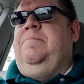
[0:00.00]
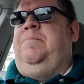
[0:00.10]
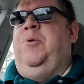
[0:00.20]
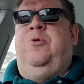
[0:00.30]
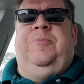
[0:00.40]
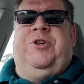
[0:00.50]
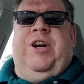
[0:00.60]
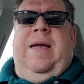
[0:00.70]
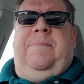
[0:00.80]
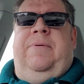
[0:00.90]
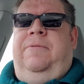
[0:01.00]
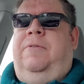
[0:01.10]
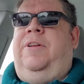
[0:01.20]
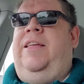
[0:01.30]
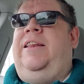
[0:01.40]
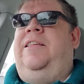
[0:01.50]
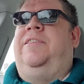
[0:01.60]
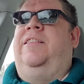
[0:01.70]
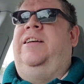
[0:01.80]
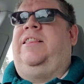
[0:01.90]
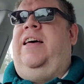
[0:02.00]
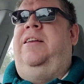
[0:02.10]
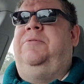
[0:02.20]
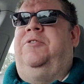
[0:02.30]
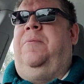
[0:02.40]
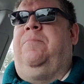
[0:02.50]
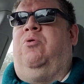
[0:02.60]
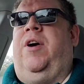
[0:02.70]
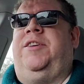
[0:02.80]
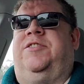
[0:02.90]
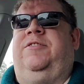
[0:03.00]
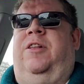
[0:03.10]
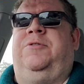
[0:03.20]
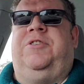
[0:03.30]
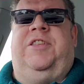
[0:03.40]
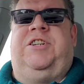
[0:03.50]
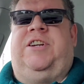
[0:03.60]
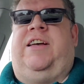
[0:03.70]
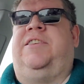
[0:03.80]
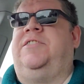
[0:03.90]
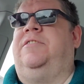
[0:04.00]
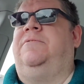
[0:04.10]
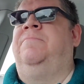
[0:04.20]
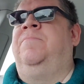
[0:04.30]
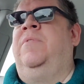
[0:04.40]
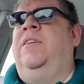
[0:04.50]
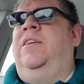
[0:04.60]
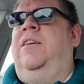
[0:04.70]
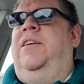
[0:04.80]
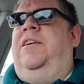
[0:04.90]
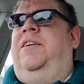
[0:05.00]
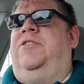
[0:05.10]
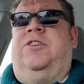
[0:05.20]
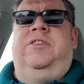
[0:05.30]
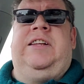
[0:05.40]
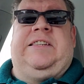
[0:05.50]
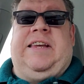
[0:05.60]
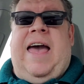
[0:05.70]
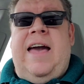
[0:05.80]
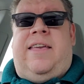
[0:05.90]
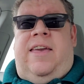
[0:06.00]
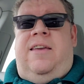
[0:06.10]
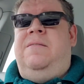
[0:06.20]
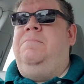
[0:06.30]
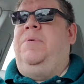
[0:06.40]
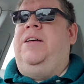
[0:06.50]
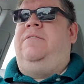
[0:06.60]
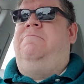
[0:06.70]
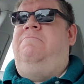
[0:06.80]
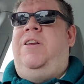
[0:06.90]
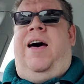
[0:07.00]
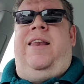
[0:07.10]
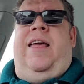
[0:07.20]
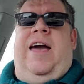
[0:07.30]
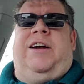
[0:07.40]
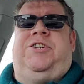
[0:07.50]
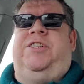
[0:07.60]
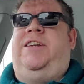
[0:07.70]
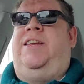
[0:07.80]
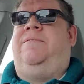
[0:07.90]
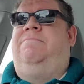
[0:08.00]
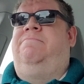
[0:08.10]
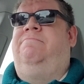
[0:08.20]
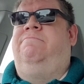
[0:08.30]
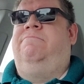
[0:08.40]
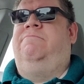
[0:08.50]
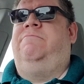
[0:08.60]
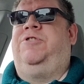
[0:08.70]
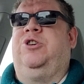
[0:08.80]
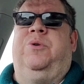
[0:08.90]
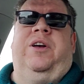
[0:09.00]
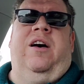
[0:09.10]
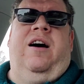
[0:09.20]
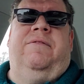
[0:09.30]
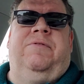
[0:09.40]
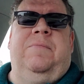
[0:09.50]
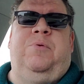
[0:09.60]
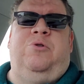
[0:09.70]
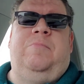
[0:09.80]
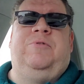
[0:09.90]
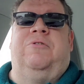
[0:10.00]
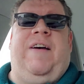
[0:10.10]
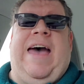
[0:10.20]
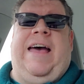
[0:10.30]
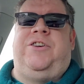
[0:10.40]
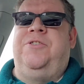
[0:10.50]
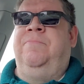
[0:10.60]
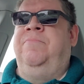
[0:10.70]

boob shape or really anything like that. It was all pressed close to the chest, so certainly tacky, but not actually showing off the boobs or vag.